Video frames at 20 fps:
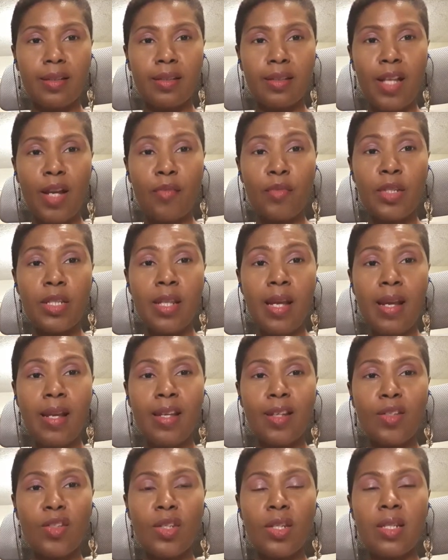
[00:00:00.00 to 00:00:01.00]
every
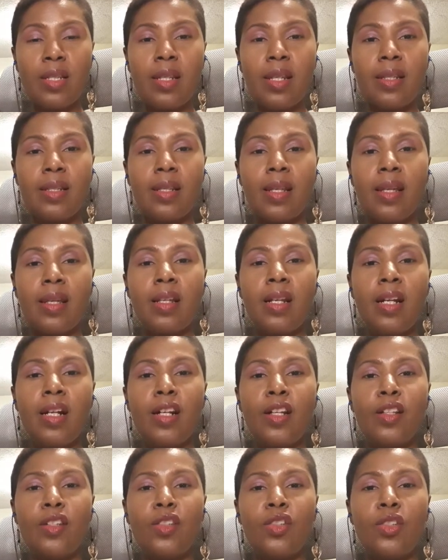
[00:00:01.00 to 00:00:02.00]
day. She says that
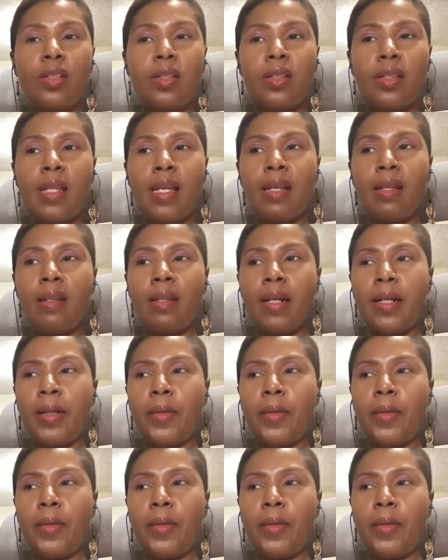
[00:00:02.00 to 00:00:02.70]
they